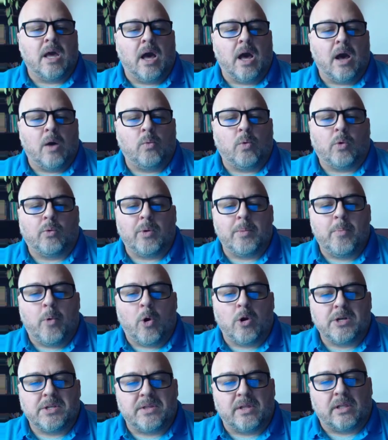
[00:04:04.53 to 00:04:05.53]
We'll
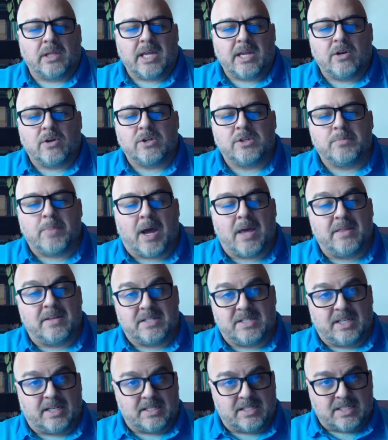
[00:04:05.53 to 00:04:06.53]
report to the leaders by
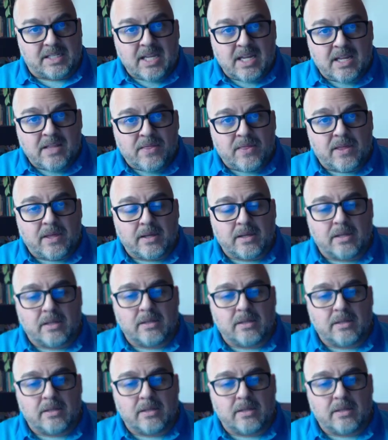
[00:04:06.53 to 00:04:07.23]
the 16th.